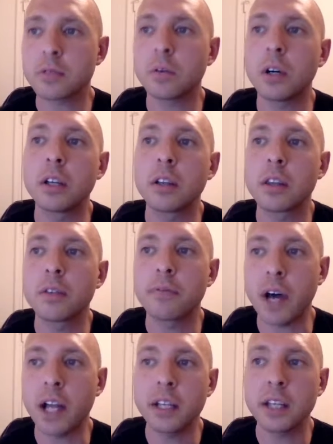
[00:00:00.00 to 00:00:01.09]
Sixth
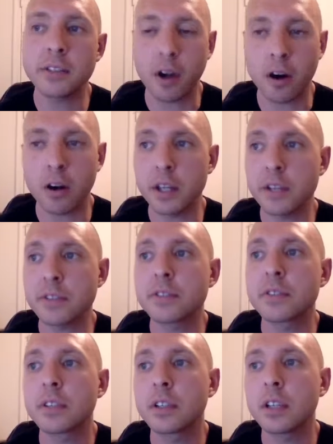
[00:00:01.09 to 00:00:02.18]
one, the findings of
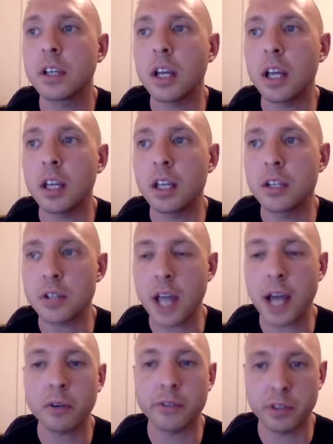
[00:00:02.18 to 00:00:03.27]
artists
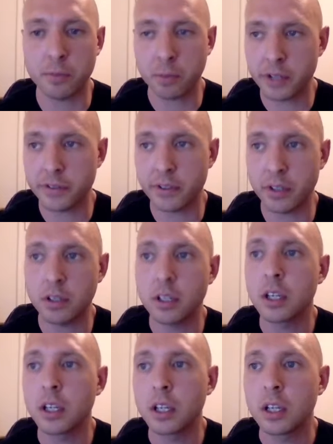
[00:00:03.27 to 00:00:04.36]
in shackles in the
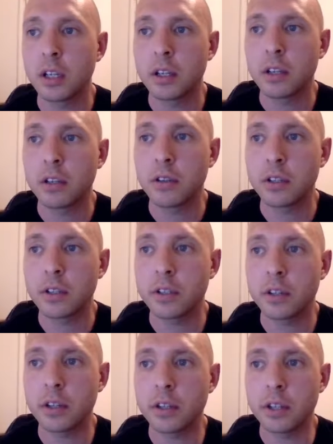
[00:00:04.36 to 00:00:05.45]
prison.
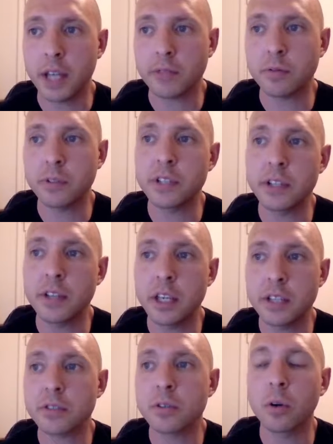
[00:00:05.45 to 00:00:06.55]
The next
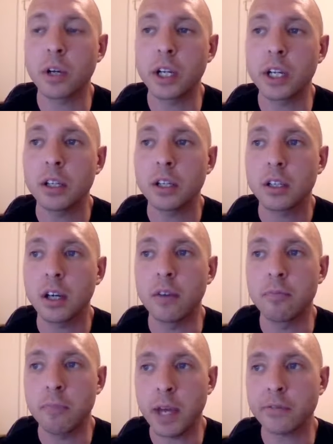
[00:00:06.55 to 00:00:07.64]
one says his
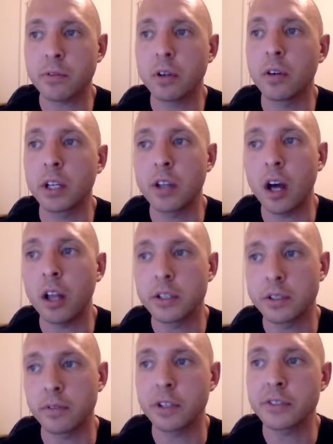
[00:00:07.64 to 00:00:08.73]
story of
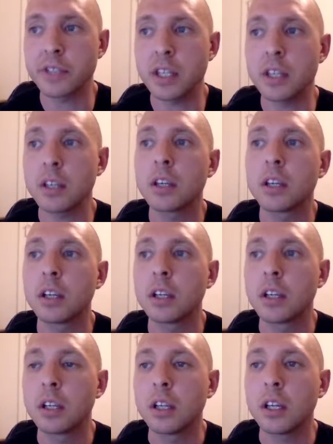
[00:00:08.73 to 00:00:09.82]
Mesro and knowledge of
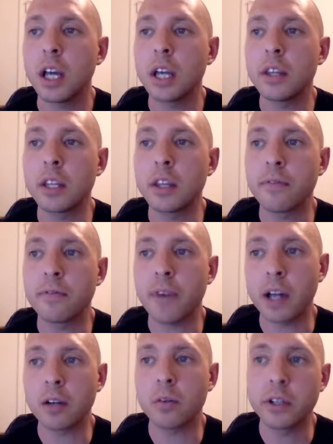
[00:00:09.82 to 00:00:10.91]
Rassi. And
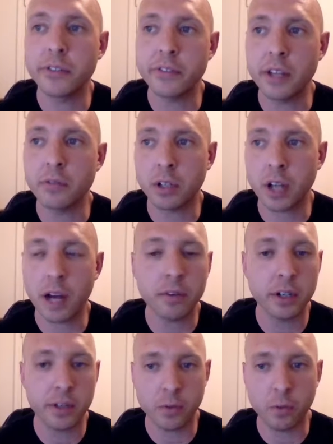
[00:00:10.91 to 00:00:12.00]
then the final one
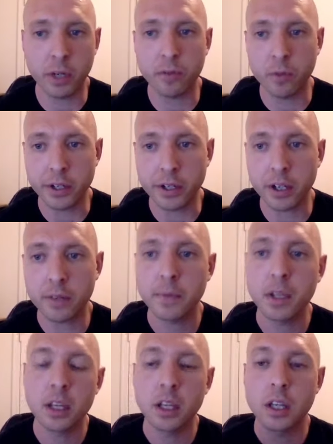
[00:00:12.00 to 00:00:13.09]
says recovering of the Ring of
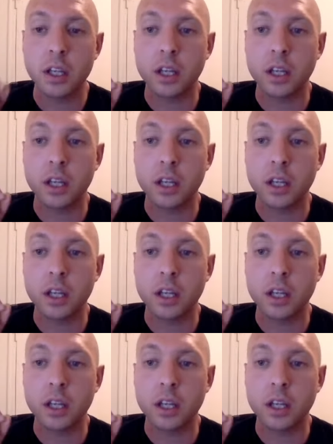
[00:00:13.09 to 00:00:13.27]
Winter.